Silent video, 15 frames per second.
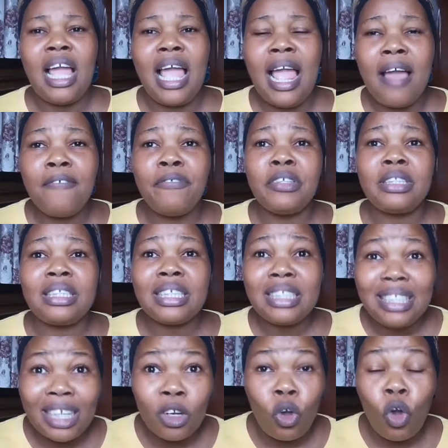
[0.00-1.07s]
everything
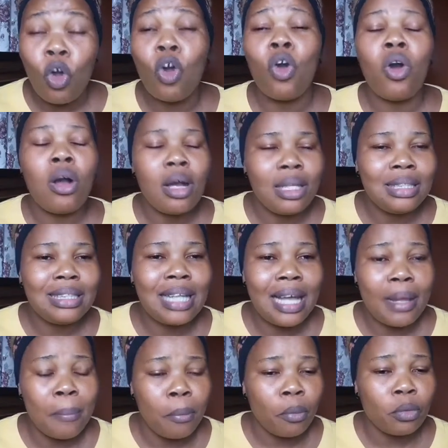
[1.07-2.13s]
they call
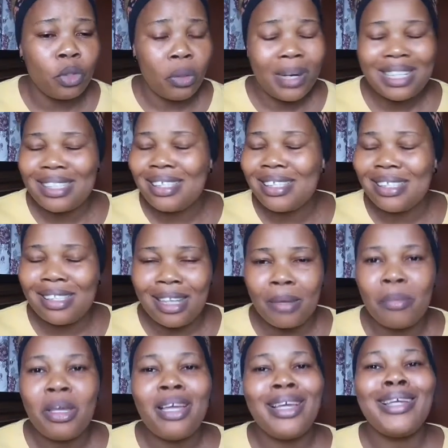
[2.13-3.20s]
um, Dorathy's name,